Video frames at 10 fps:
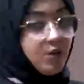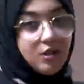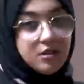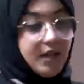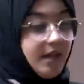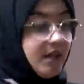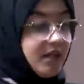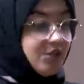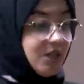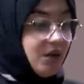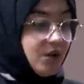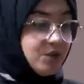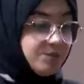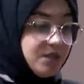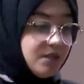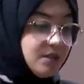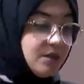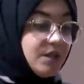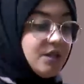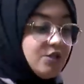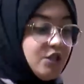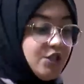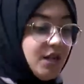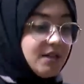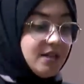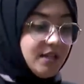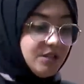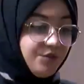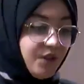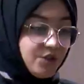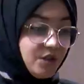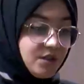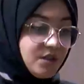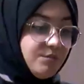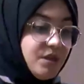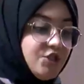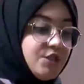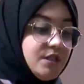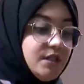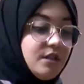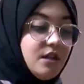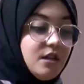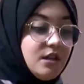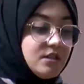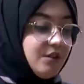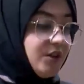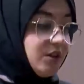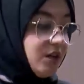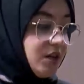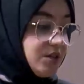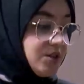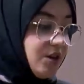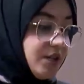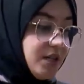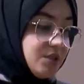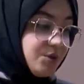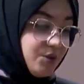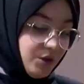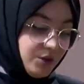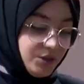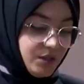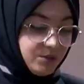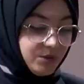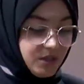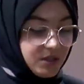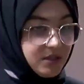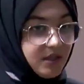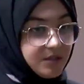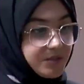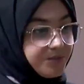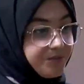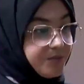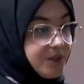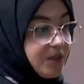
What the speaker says: Keyword: El Jala Hospital, surgical site infections, emergency, Staphylococcus aureus, prolonged hospital stays.